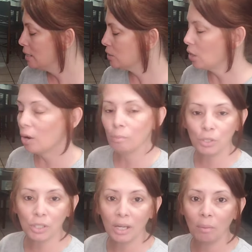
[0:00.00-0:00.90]
So I'm
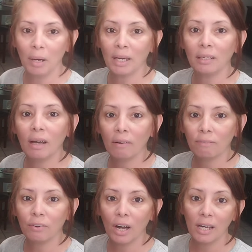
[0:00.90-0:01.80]
just going to make enough
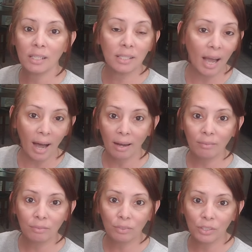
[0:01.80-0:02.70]
for us to
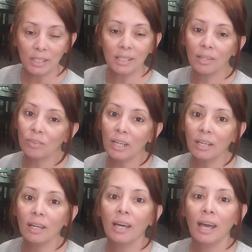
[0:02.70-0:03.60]
have for this
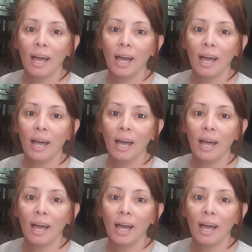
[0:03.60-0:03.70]
evening,